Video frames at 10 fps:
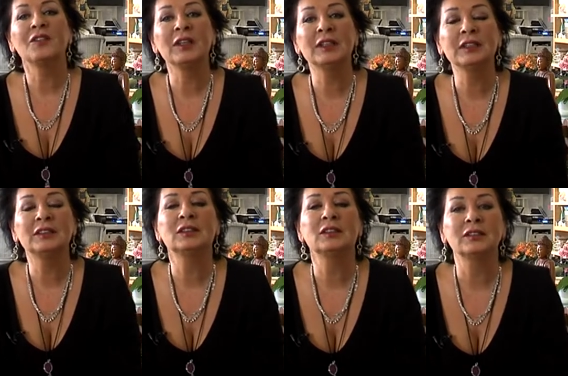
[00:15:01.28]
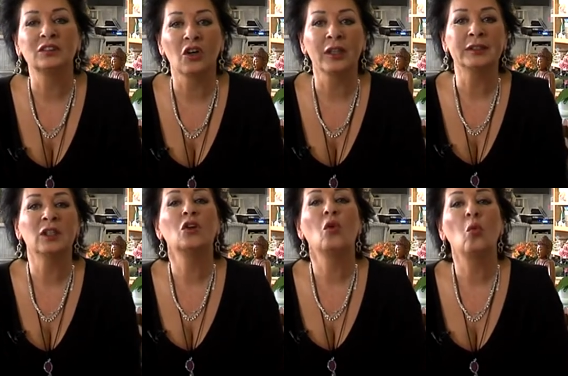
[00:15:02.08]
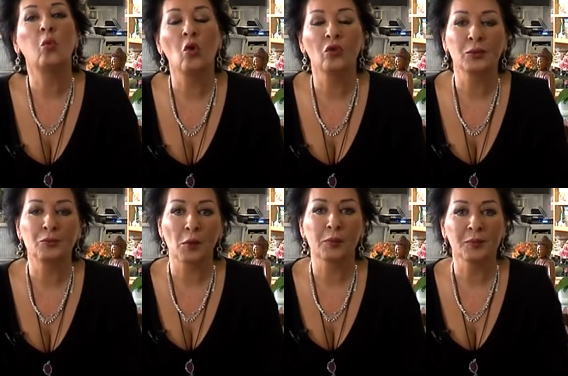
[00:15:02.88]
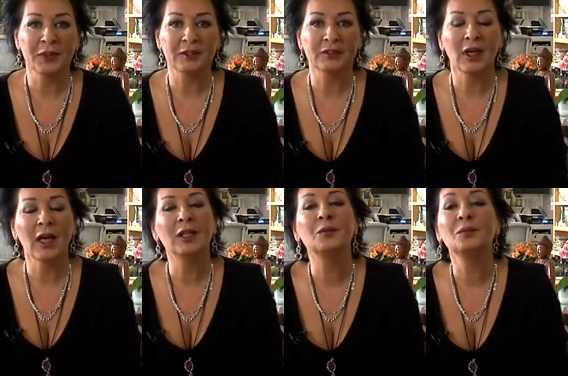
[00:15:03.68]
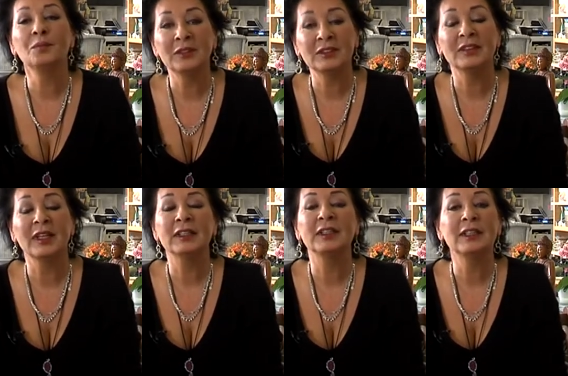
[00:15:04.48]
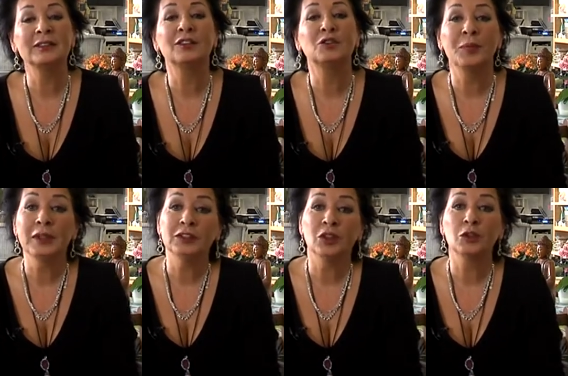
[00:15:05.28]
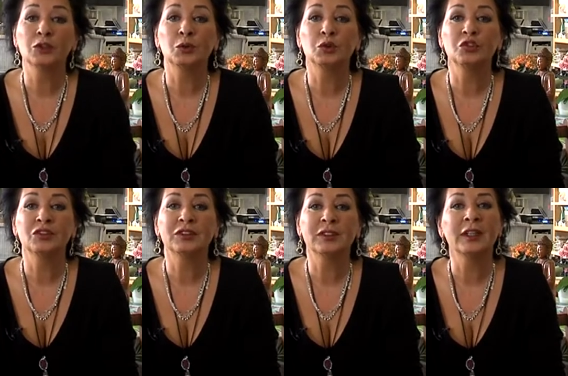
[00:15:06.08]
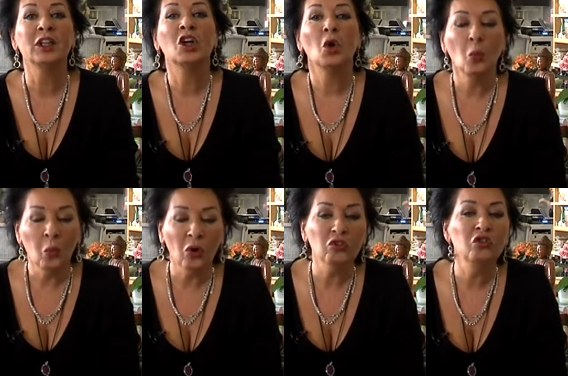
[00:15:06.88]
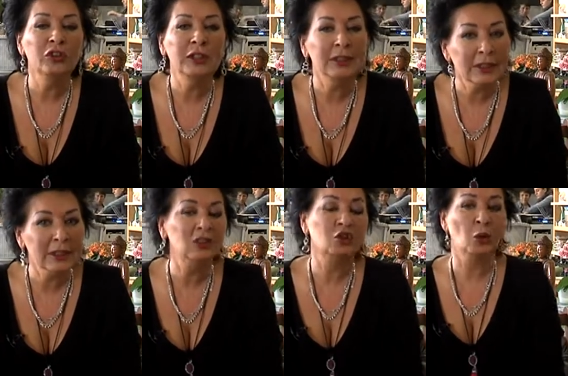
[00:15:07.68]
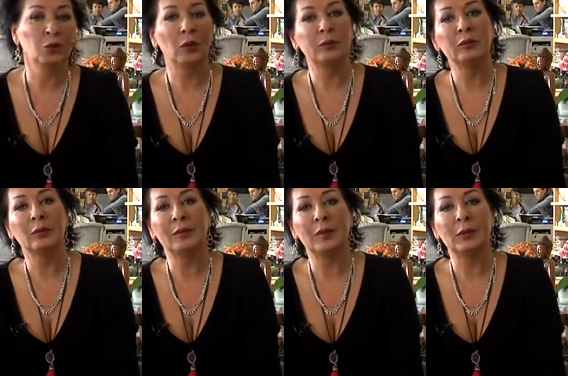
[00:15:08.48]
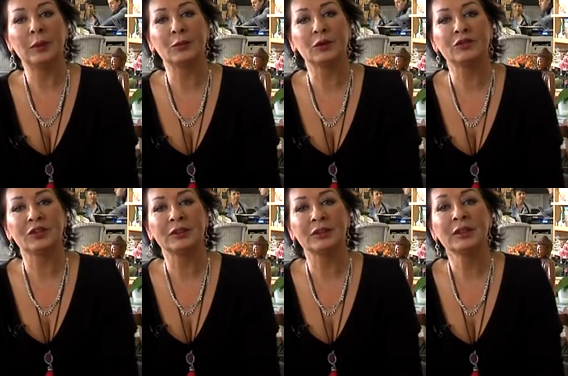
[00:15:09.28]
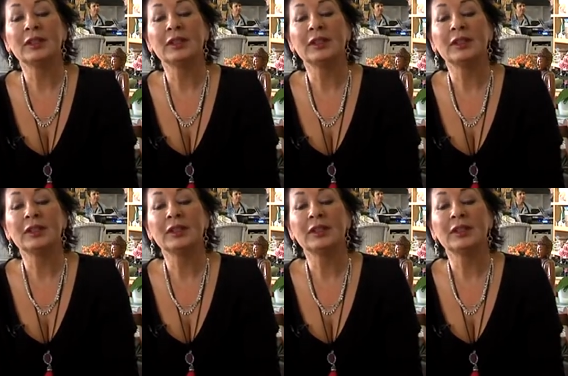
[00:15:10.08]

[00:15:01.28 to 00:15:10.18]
they need to decide what the problem is. And Mrs. A needs to speak to her daughter and say, what really is your problem about my boyfriend?